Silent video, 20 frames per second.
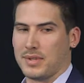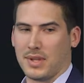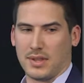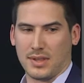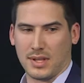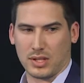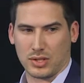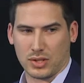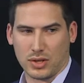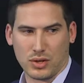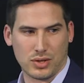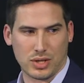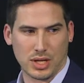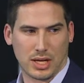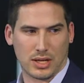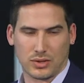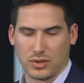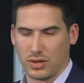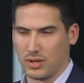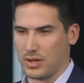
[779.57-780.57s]
that these two
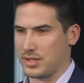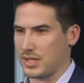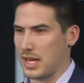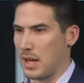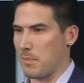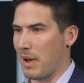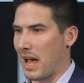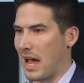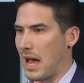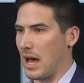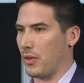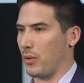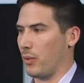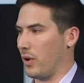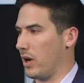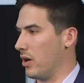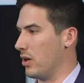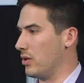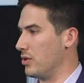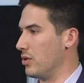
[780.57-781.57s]
genes are in the same
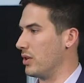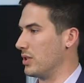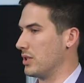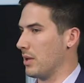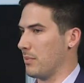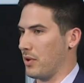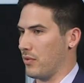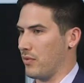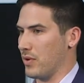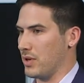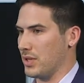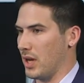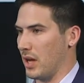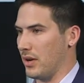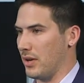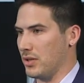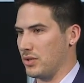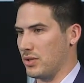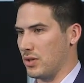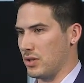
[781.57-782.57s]
pathway or doing something
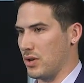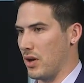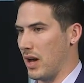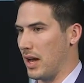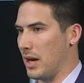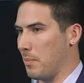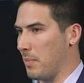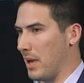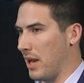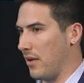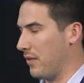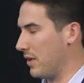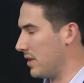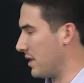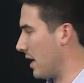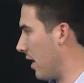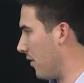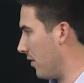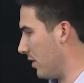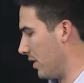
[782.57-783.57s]
redundant. So there's no added benefit
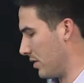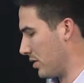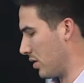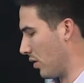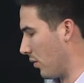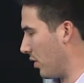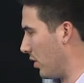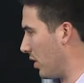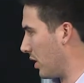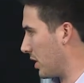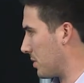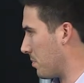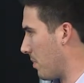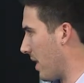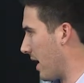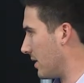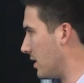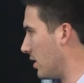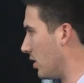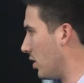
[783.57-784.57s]
to having these. So what you'd expect in